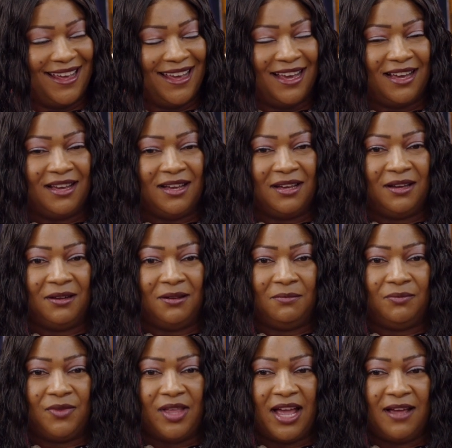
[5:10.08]

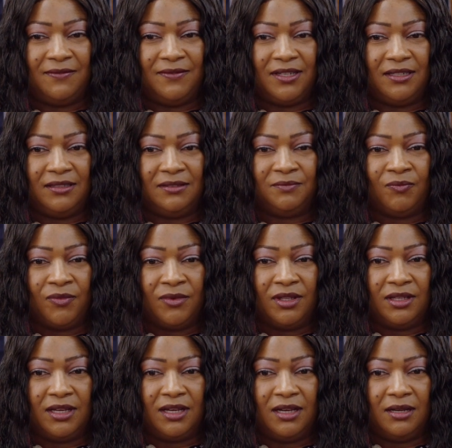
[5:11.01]

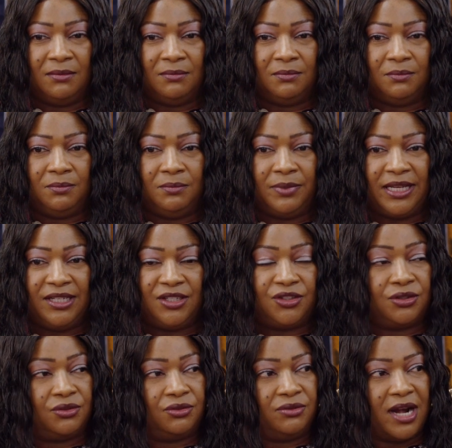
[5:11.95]
Mm. Been
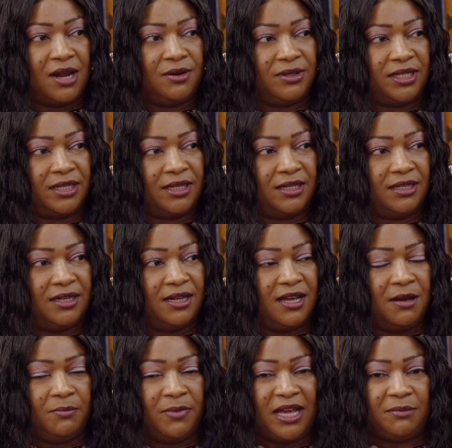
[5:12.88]
surrounded
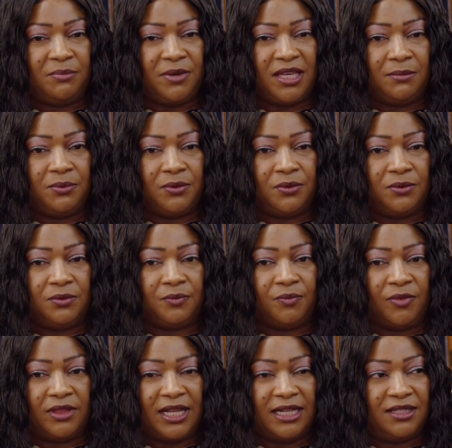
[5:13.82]
by people
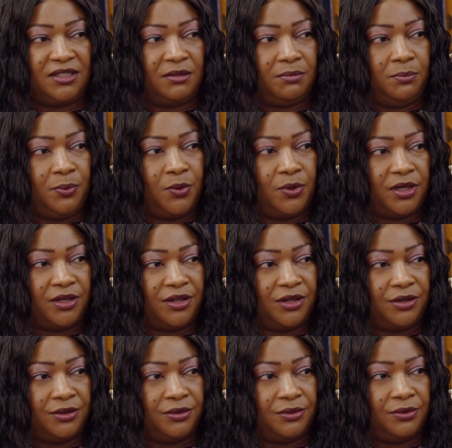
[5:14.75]
that support
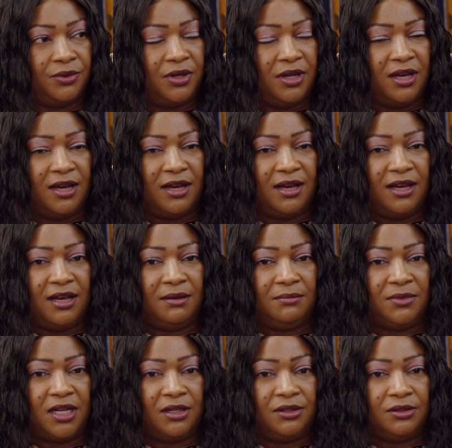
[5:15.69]
you,
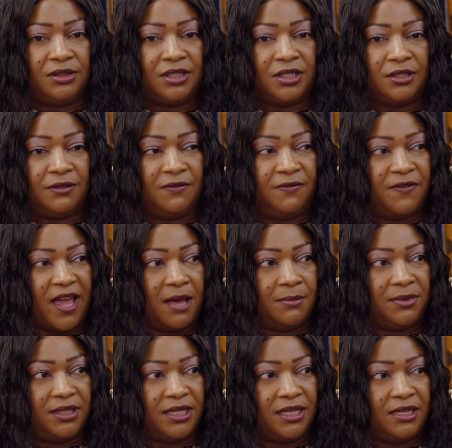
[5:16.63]
not only your
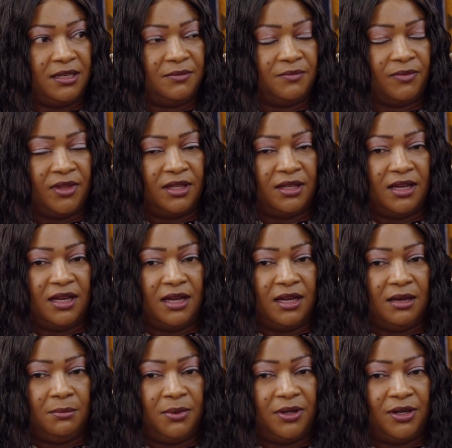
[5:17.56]
family,
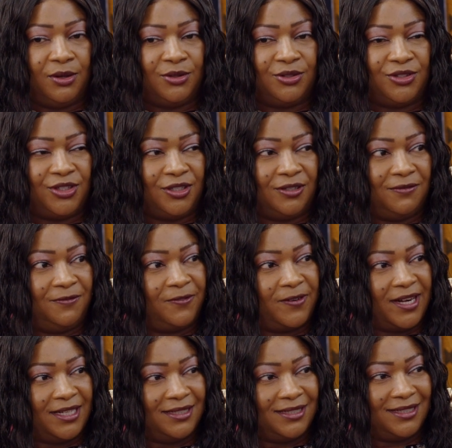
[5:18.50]
but also your
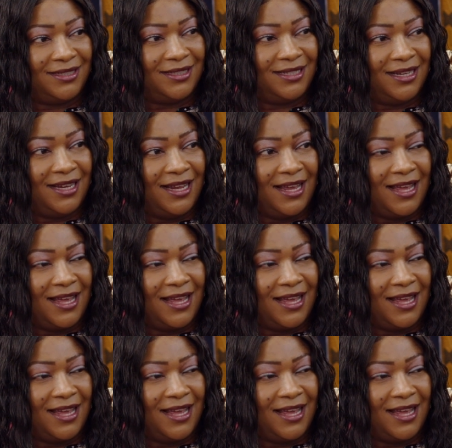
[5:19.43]
friends.